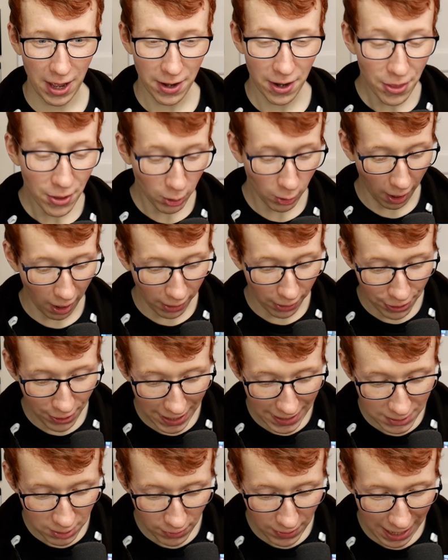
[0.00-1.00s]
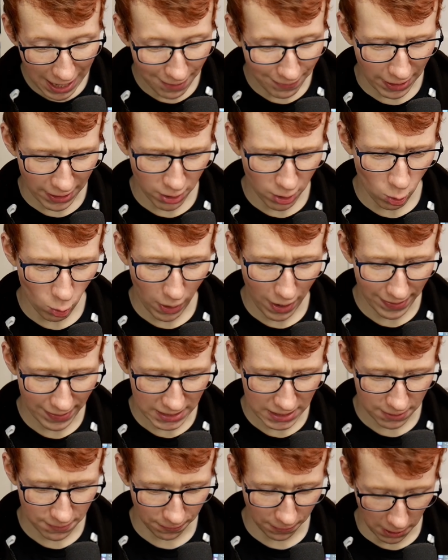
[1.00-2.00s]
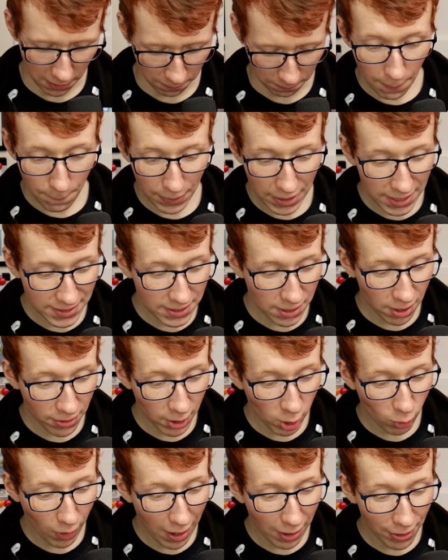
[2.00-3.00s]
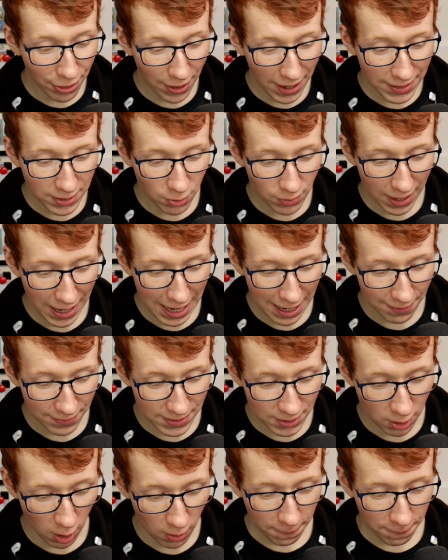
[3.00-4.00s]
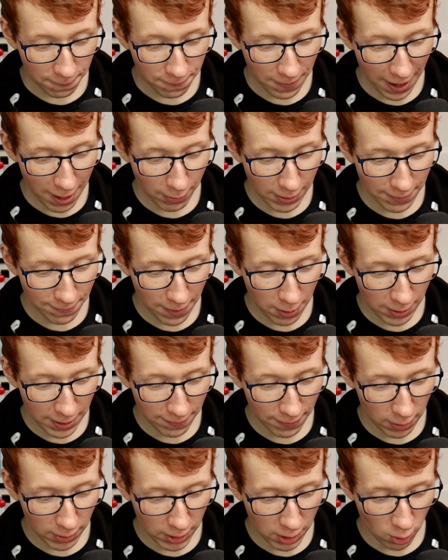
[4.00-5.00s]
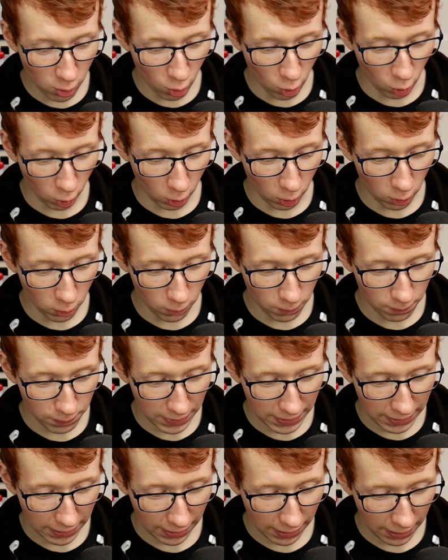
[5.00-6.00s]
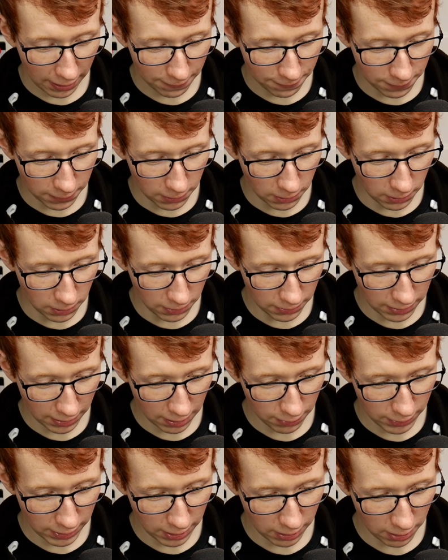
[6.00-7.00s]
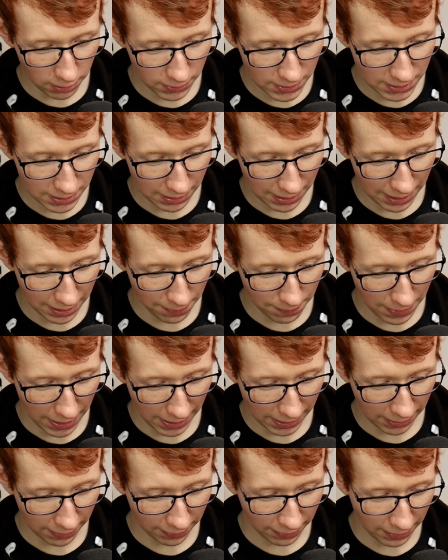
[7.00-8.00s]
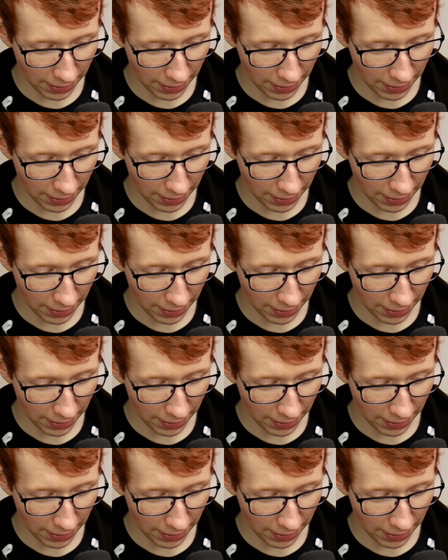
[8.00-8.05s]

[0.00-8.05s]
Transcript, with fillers: Another Growlithe I don't have. I don't know where this is from, but it's another Growlithe I don't have. So very, very, very cool. Oh, be careful. There we go. Slide it back in